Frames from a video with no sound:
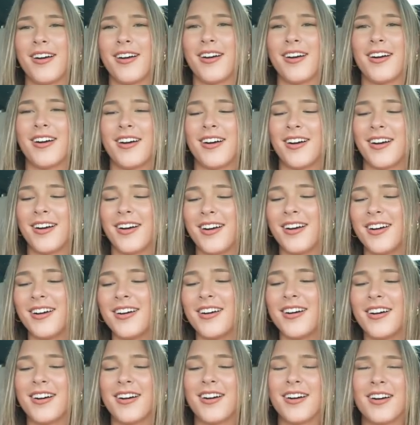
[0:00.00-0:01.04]

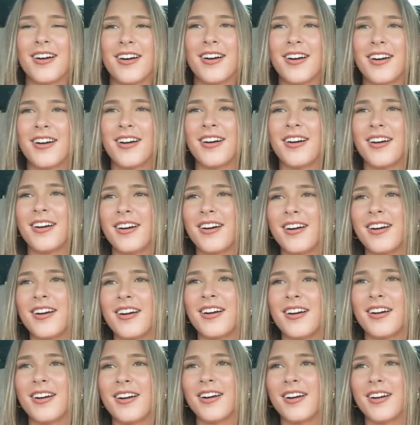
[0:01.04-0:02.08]

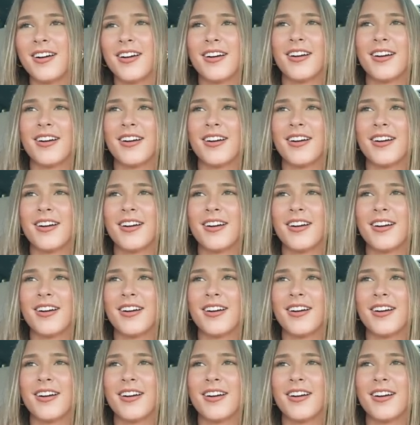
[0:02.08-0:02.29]
(silent)